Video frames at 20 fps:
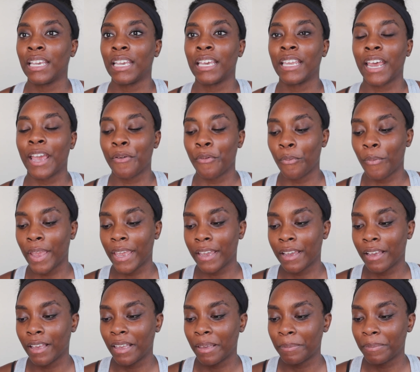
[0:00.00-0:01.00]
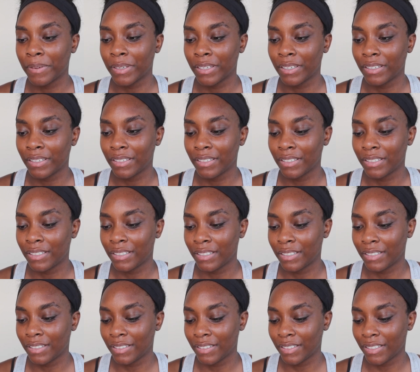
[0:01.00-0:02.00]
and I wake up
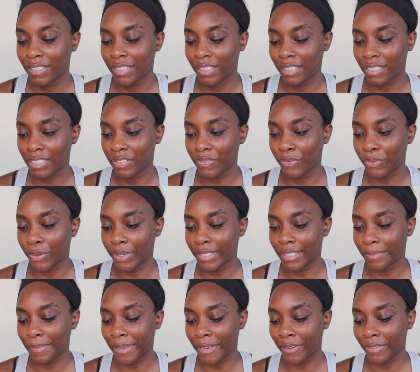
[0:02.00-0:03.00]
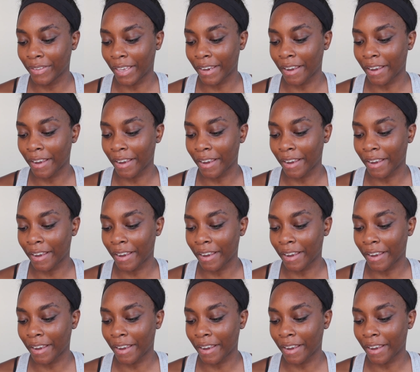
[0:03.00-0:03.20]
to this voicemail.